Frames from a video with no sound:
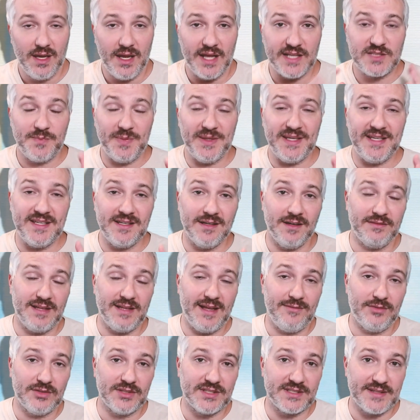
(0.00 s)
And speaking of
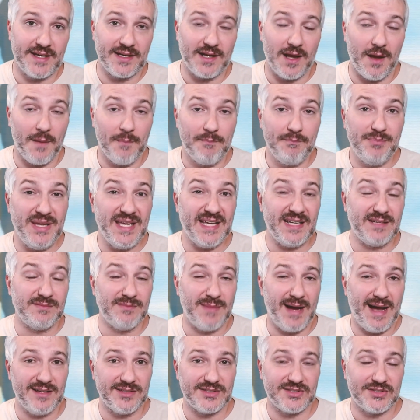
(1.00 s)
level design, a big
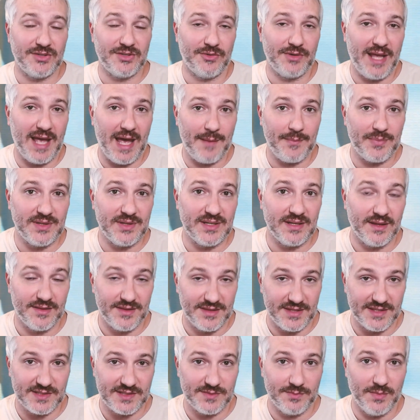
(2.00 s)
milestone happened
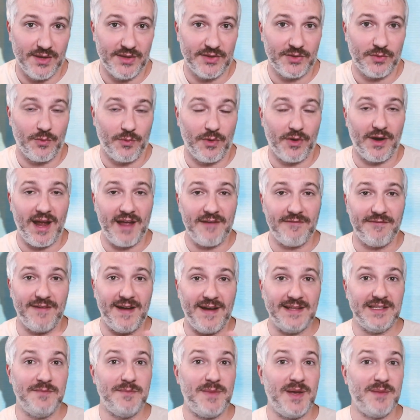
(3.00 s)
this month where I
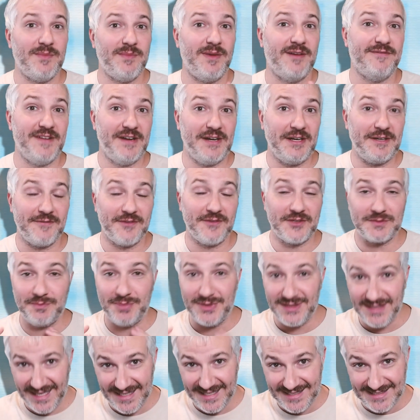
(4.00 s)
finally made my very first
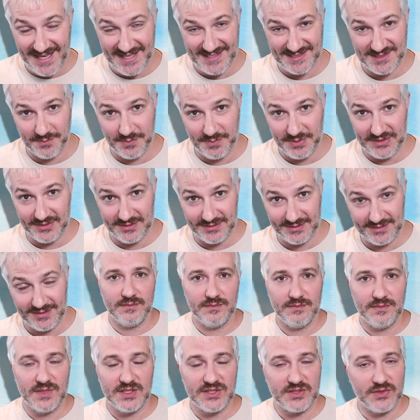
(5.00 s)
playtest build.
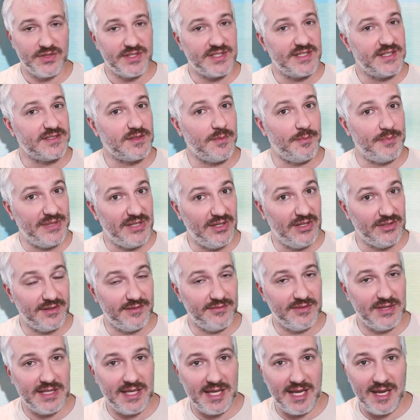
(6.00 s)
So this is a build
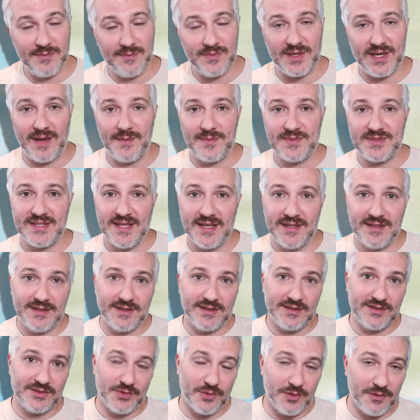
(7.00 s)
of the game that I'm
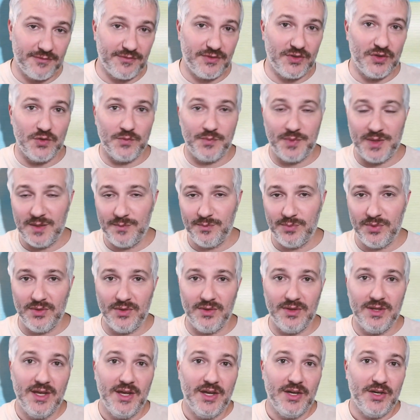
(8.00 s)
sending to a few
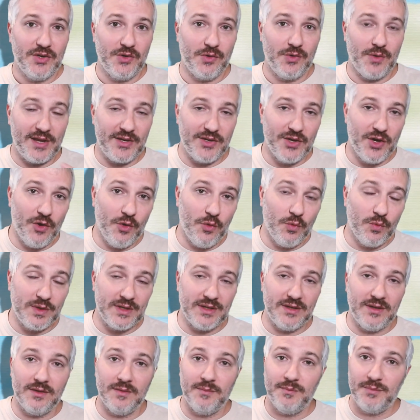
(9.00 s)
people who I know
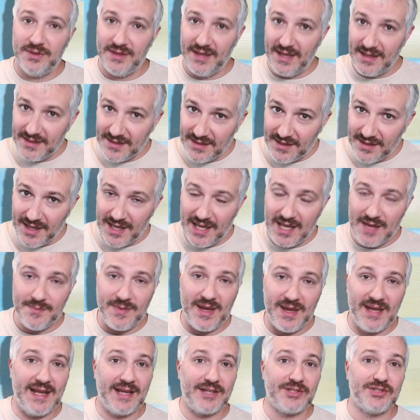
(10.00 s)
will play the game
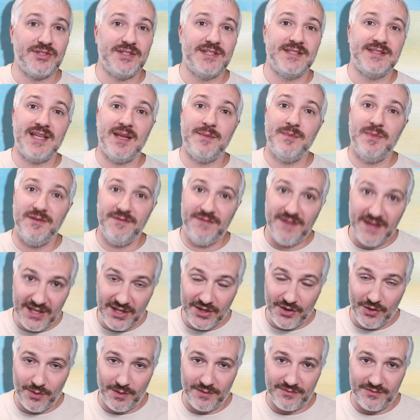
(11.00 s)
and actually send me
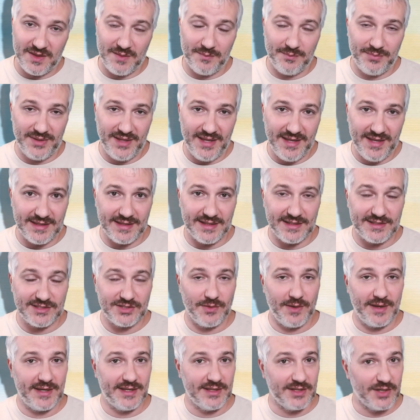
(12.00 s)
video of them playing it
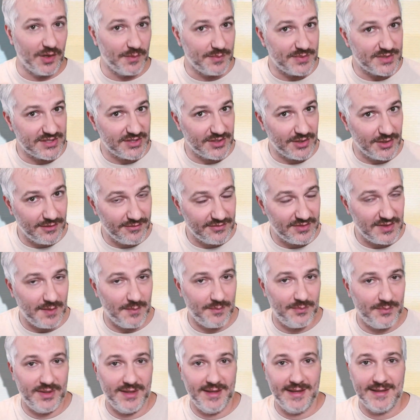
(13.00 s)
so I can observe
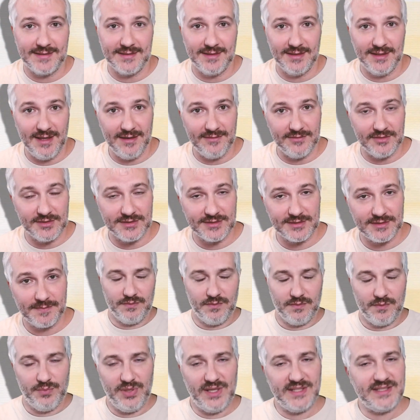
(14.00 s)
them playing the levels.
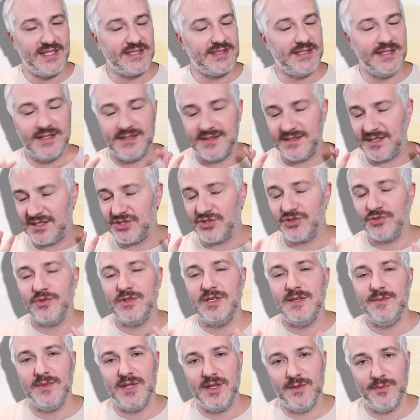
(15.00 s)
Playtesting is
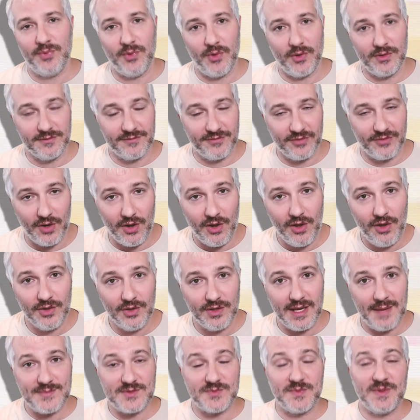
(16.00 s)
extremely important for all
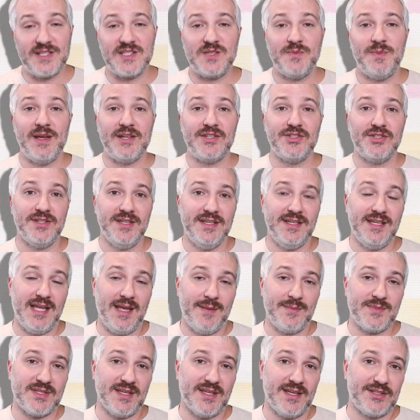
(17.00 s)
games, but especially
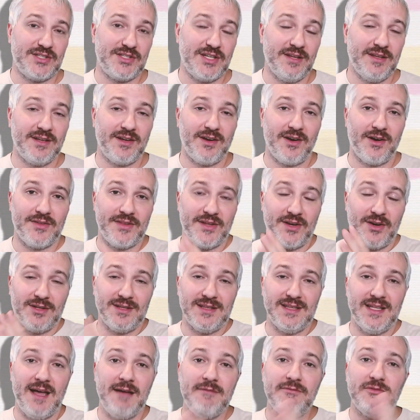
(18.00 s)
games like JellyCar that are
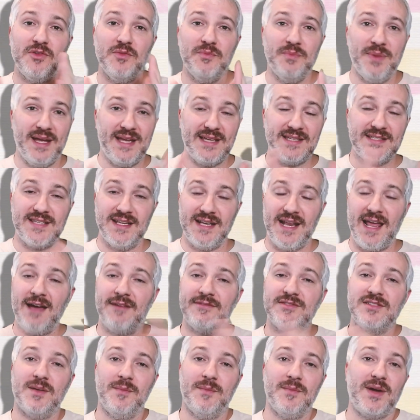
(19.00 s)
level-based and
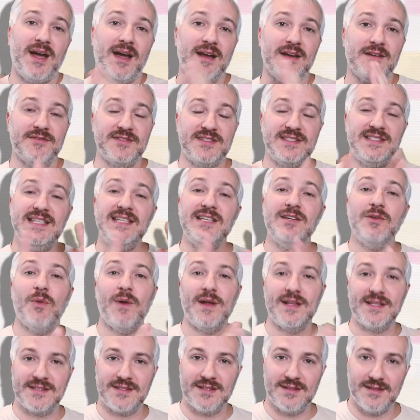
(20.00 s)
have some kind of
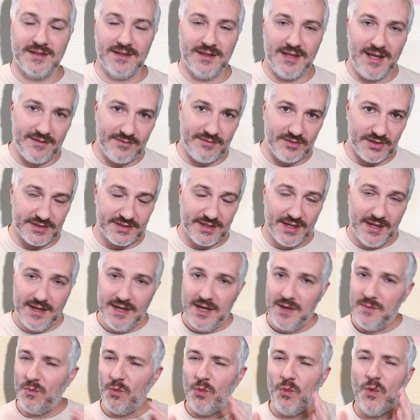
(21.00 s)
sequence to the levels.
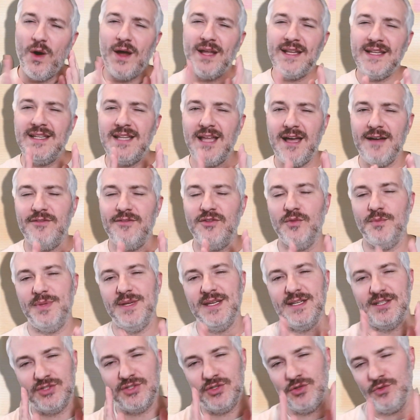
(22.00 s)
One level
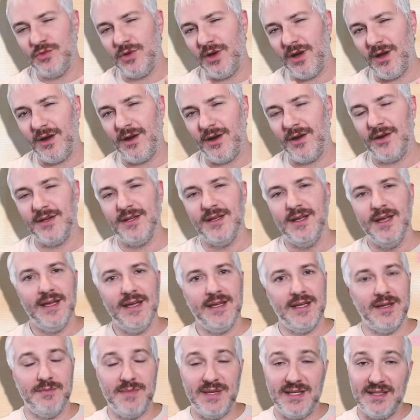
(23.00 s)
being too hard
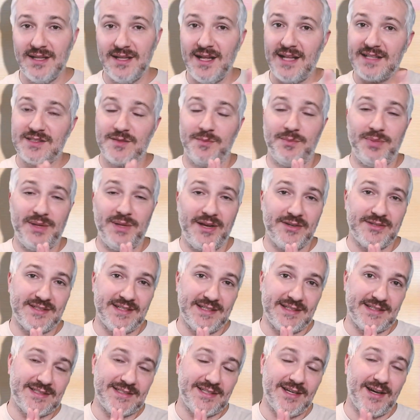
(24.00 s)
can mean lots of players
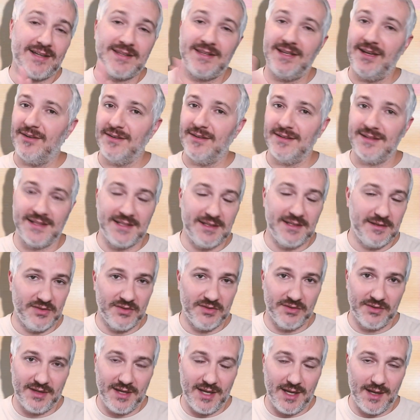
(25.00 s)
get stuck there and leave
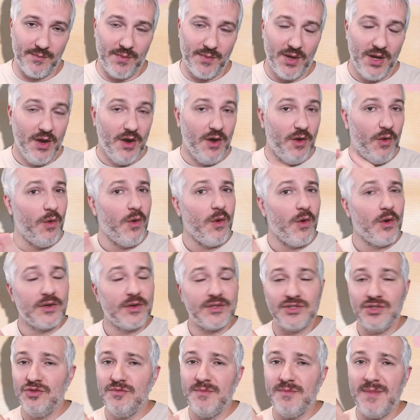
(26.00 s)
your game. Or
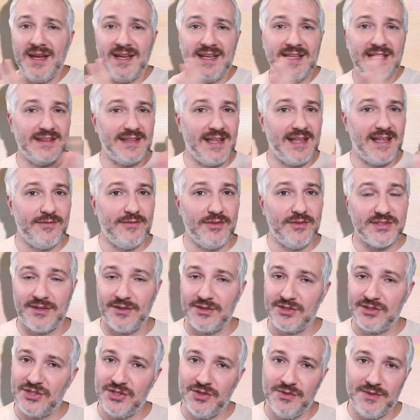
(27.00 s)
too many levels that
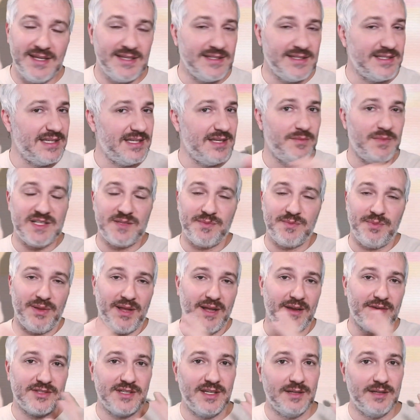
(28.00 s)
are too easy means
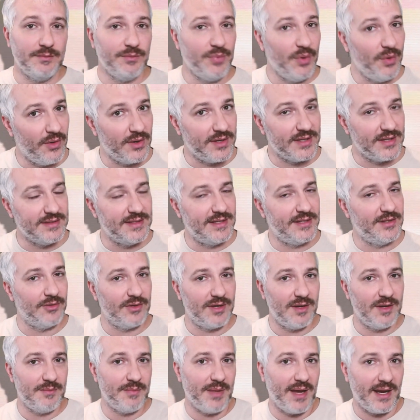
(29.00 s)
players get bored and they
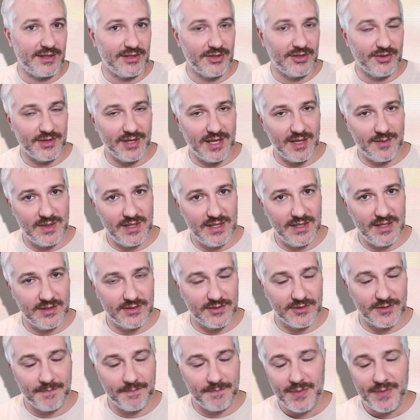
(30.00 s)
don't come back to your game
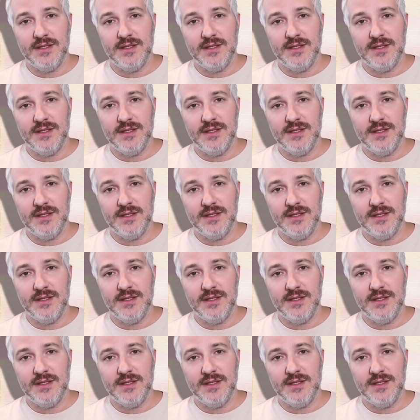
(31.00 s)
either.